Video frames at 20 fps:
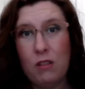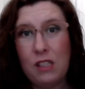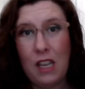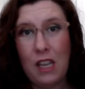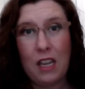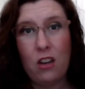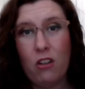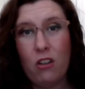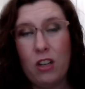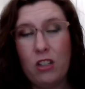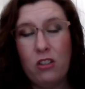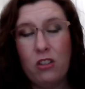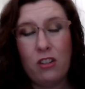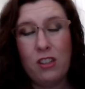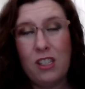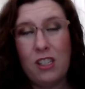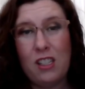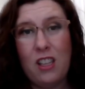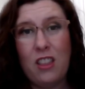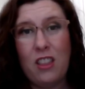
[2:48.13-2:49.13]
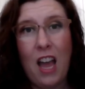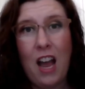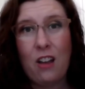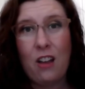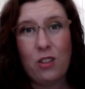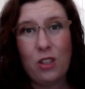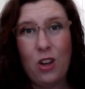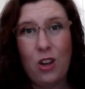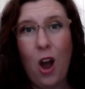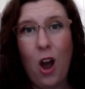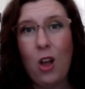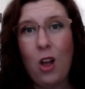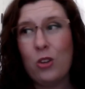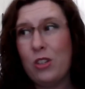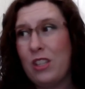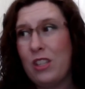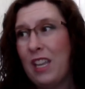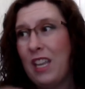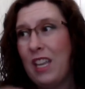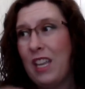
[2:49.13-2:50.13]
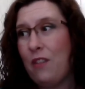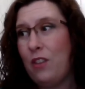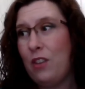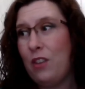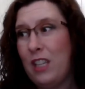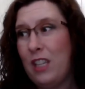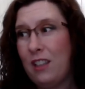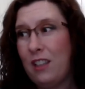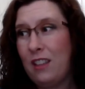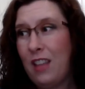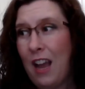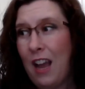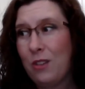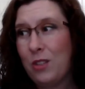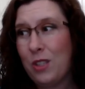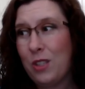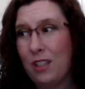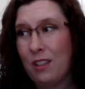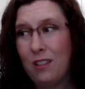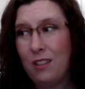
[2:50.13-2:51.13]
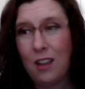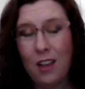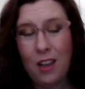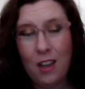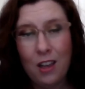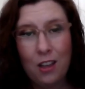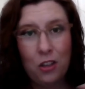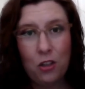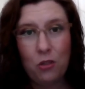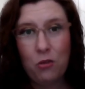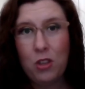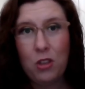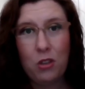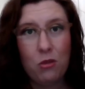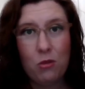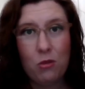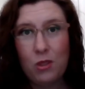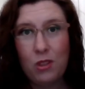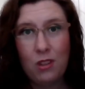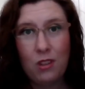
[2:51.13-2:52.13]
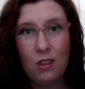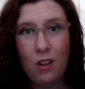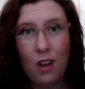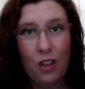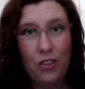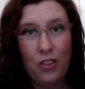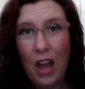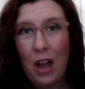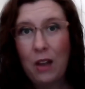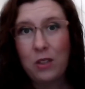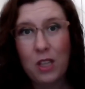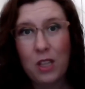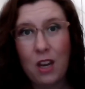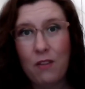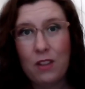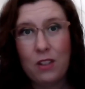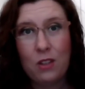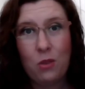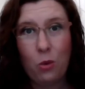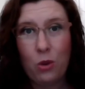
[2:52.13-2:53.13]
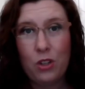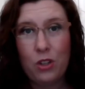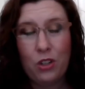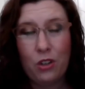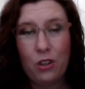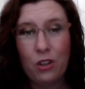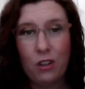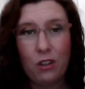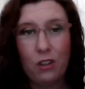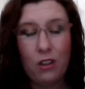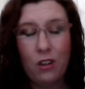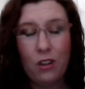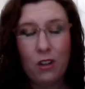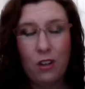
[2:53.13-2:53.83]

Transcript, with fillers: Say your insurance is one thousand dollars. They gave you ten thousand dollars. You use one thousand dollars of it towards your